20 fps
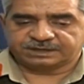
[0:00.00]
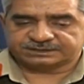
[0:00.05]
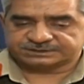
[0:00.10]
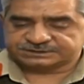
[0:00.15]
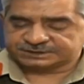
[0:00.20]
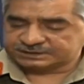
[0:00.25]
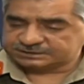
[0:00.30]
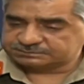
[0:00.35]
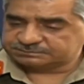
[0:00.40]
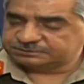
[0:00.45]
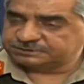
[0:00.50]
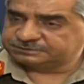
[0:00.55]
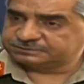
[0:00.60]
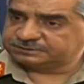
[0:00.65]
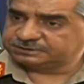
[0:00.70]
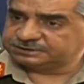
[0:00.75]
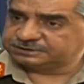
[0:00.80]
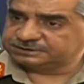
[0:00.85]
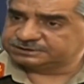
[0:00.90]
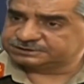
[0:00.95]
Pakistan's
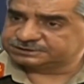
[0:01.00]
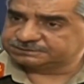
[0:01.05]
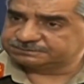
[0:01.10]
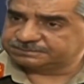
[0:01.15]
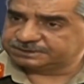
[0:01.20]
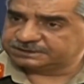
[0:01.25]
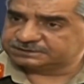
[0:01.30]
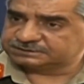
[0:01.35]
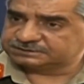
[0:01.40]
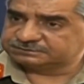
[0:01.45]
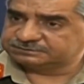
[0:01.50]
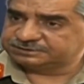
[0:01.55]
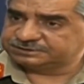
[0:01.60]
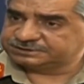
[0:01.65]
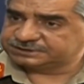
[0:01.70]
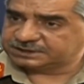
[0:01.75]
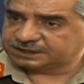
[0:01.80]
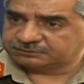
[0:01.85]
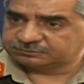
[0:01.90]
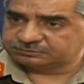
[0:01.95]
military leadership has
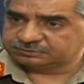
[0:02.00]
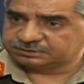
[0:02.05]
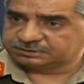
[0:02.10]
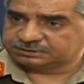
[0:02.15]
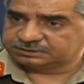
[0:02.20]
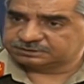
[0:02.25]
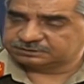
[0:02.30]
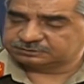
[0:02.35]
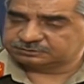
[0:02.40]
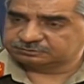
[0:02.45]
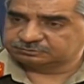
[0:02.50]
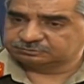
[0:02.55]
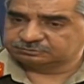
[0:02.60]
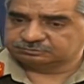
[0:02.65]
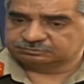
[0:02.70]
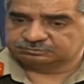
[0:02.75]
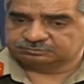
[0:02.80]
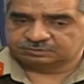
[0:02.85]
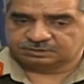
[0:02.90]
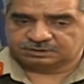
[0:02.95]
reached out
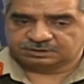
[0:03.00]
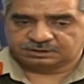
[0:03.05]
to